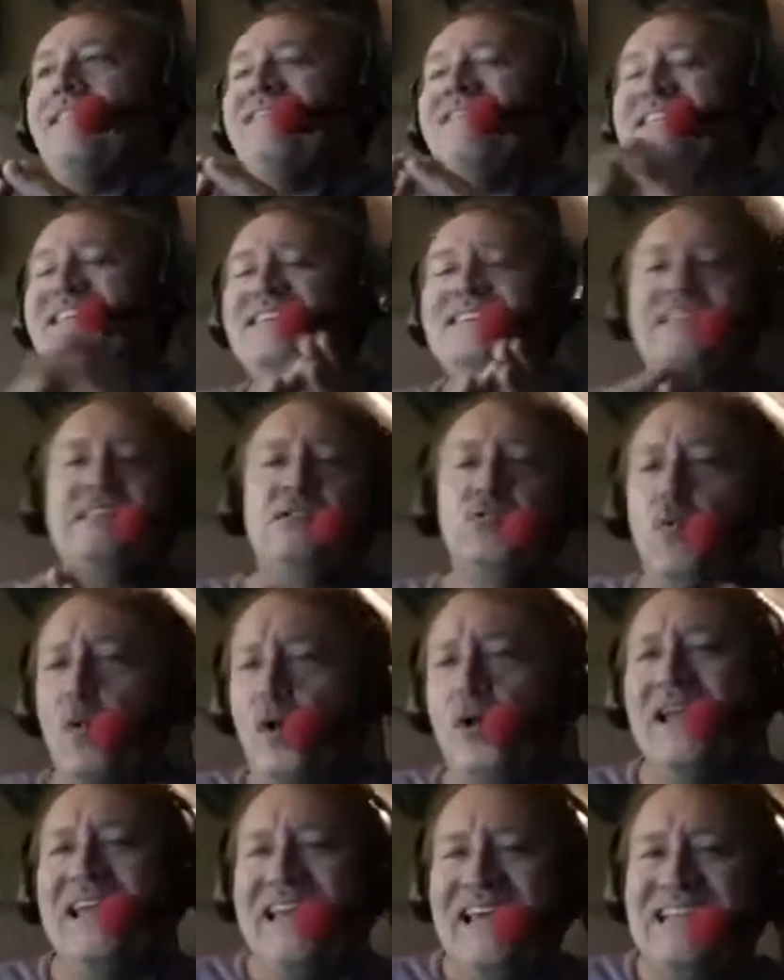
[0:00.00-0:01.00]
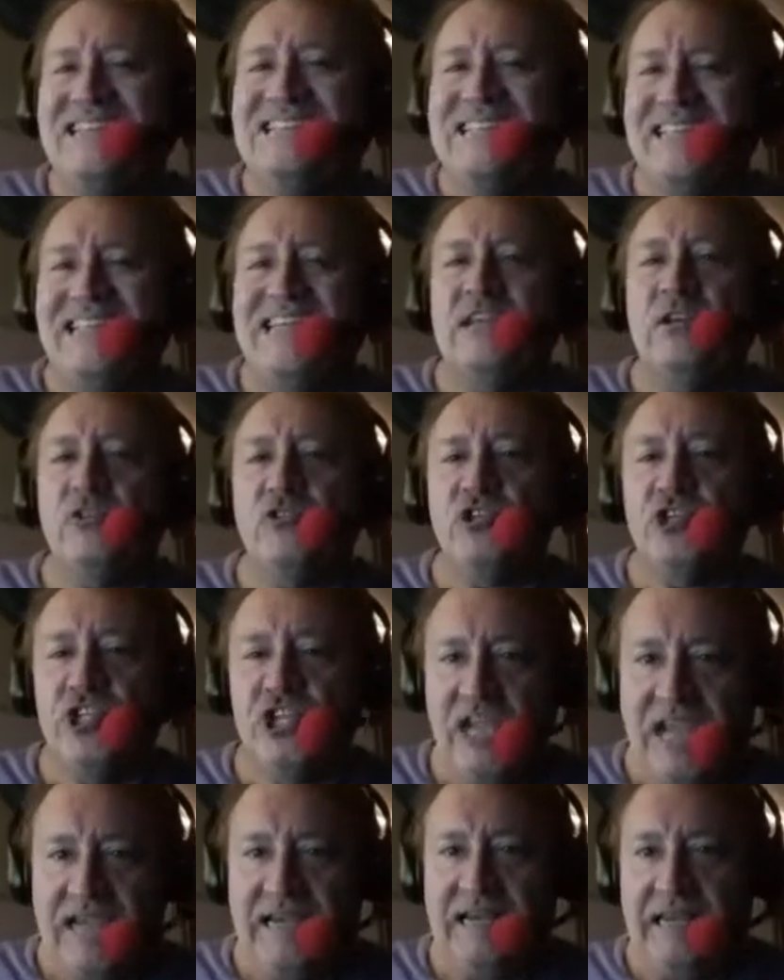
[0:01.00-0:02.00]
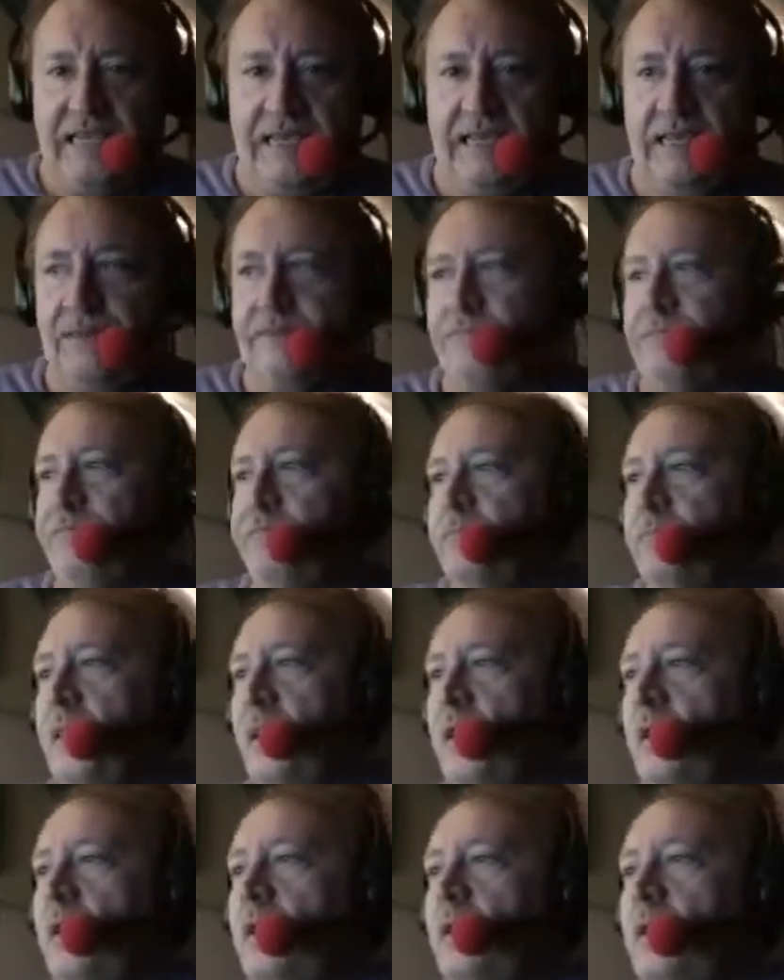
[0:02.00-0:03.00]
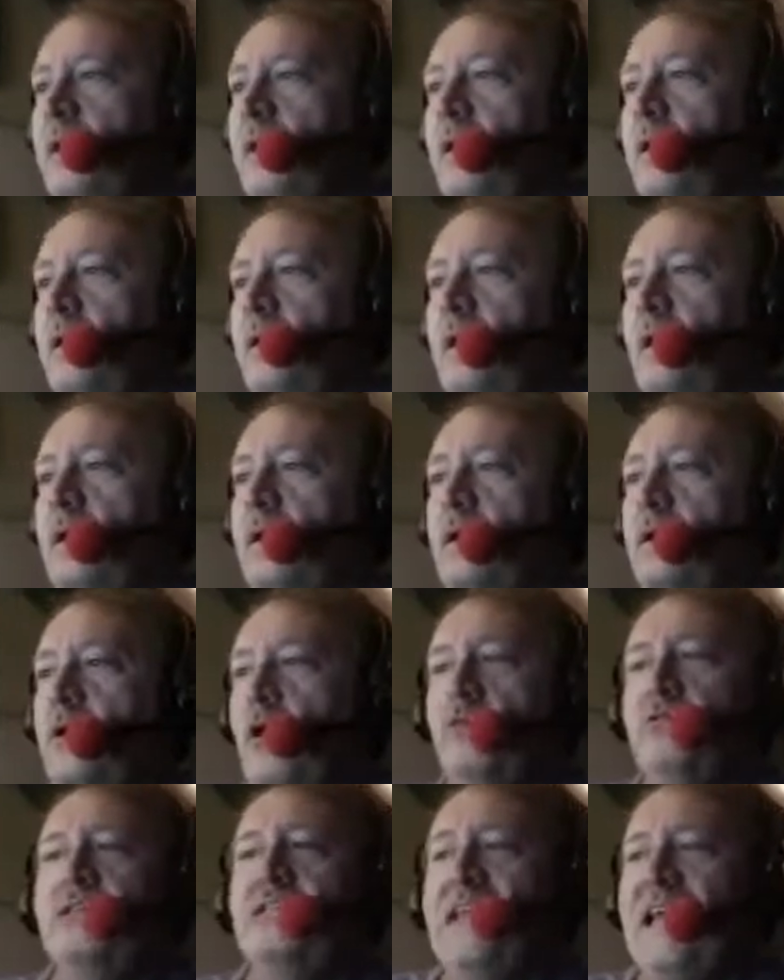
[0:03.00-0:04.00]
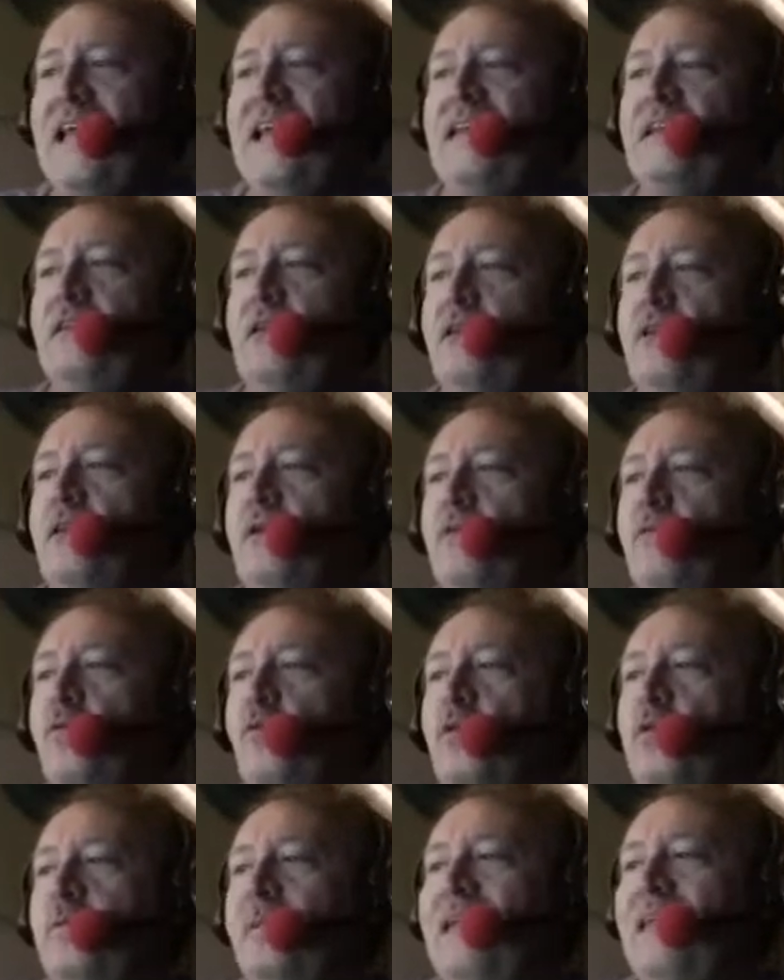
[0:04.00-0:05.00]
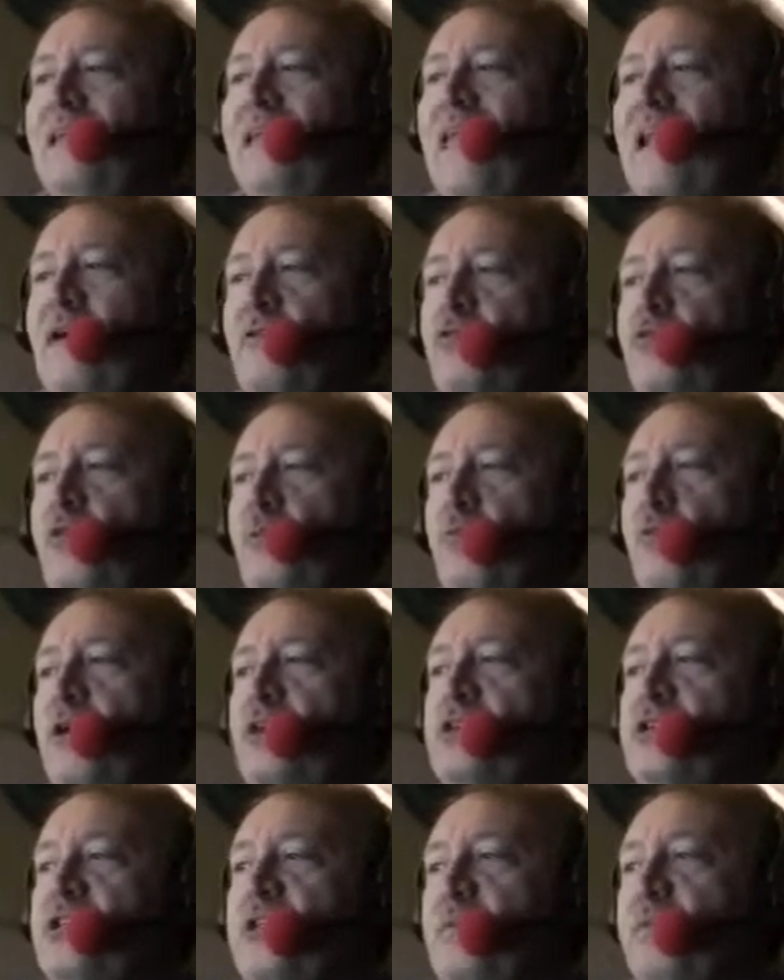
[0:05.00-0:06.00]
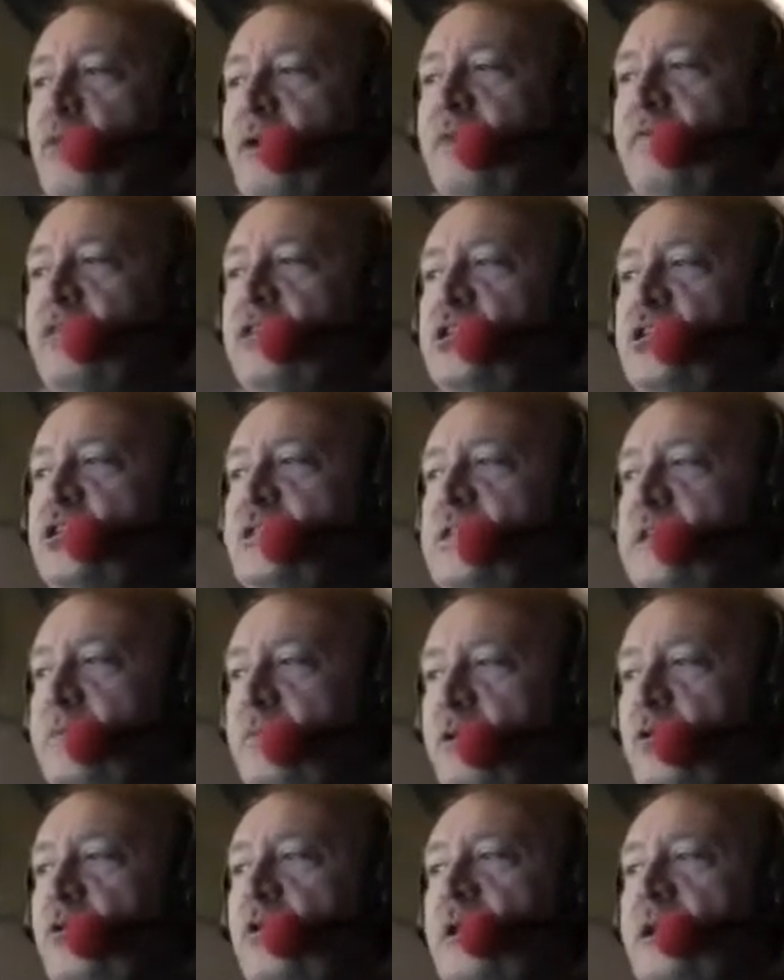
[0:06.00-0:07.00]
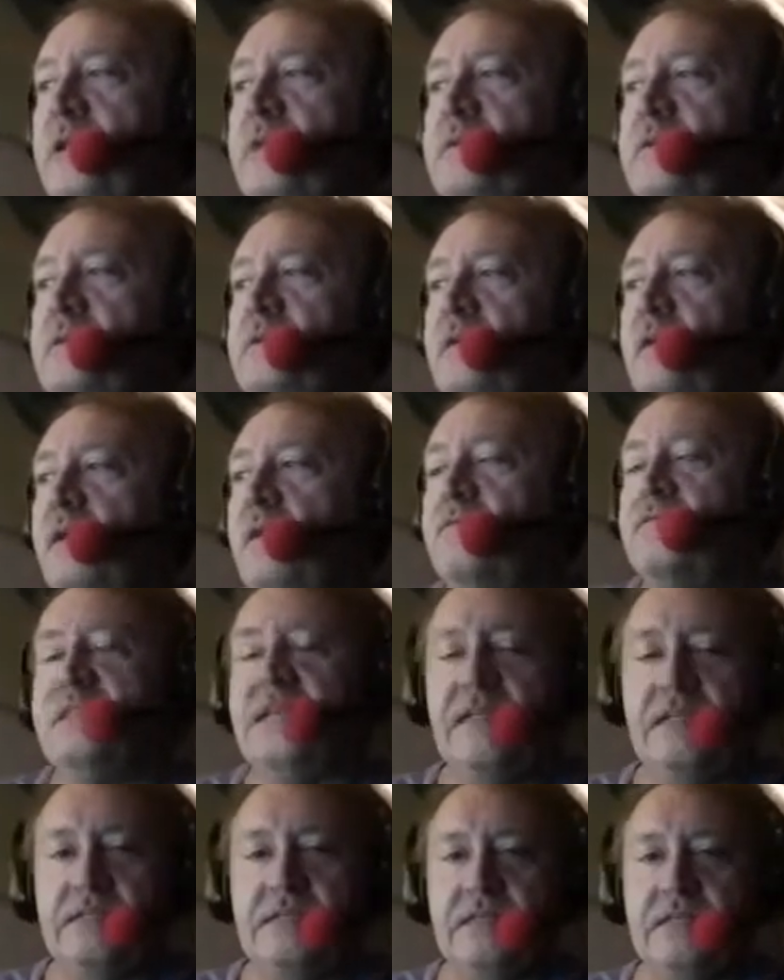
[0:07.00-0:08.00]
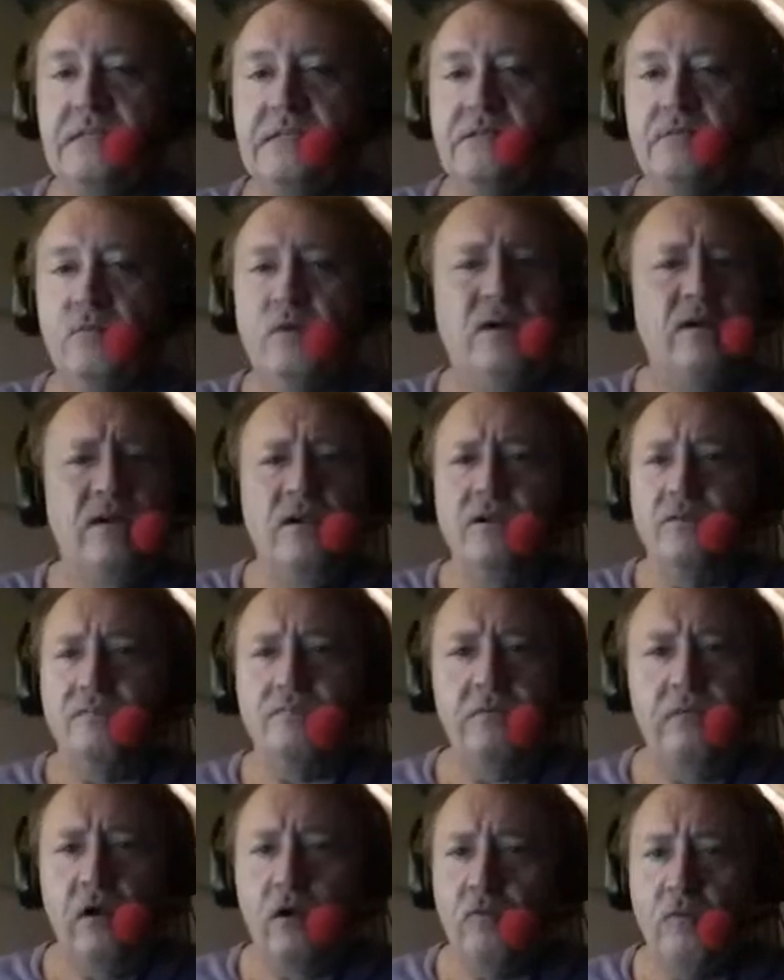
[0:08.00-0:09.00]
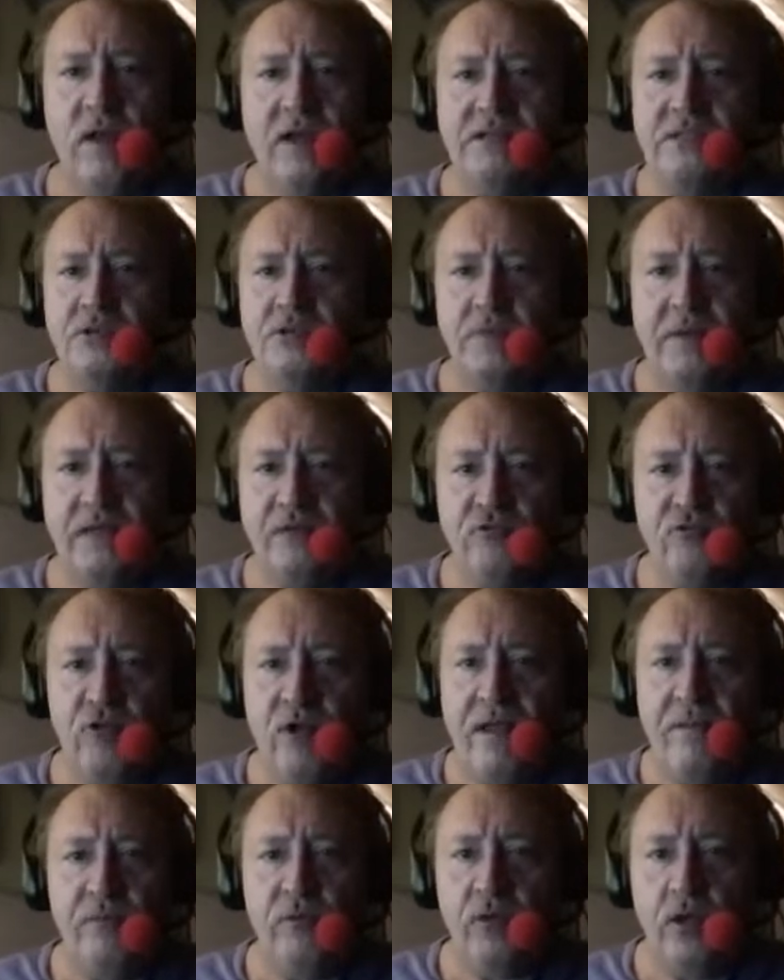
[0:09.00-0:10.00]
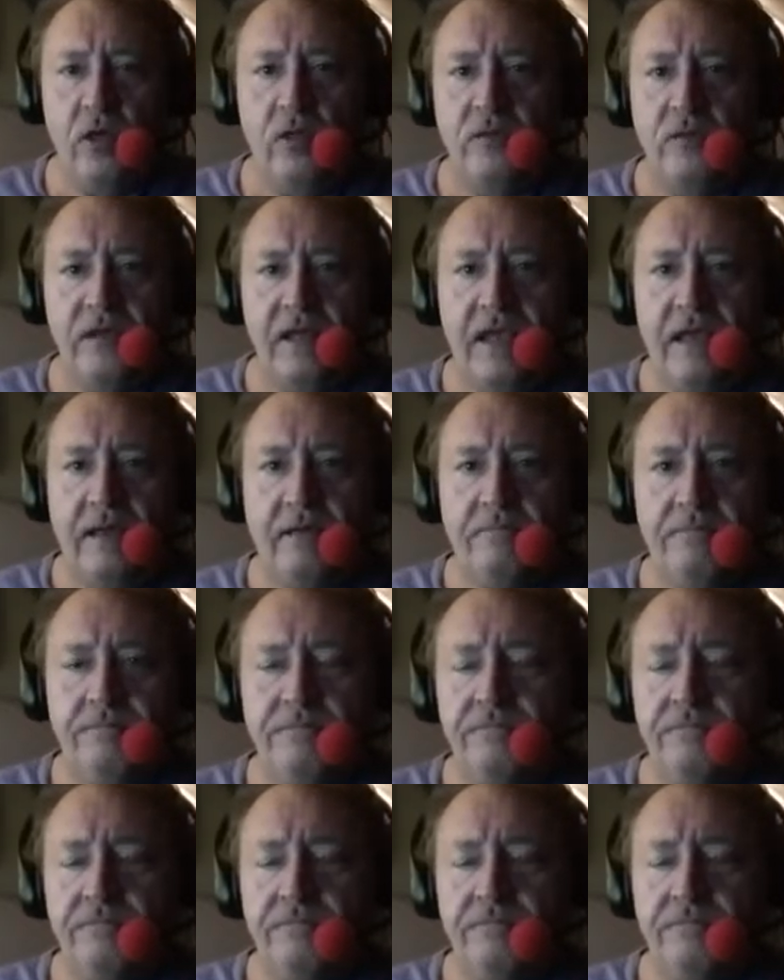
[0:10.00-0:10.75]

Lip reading: This is where it gets a little shady. No state would be allowed to abridge the privileges and immunities of citizens. Well, our rights are being trampled all the time.